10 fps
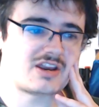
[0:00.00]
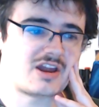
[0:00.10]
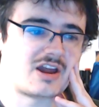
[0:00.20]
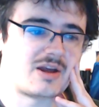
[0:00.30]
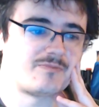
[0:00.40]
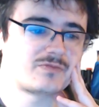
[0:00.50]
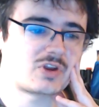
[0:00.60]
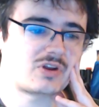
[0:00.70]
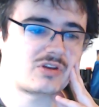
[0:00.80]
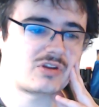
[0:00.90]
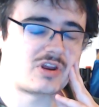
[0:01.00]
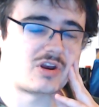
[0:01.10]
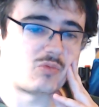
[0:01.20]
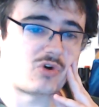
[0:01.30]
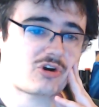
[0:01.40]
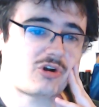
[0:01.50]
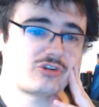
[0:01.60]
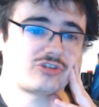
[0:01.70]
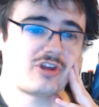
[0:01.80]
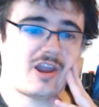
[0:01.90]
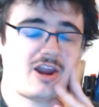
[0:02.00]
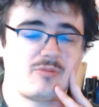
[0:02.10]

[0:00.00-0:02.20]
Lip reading: And at what cost to how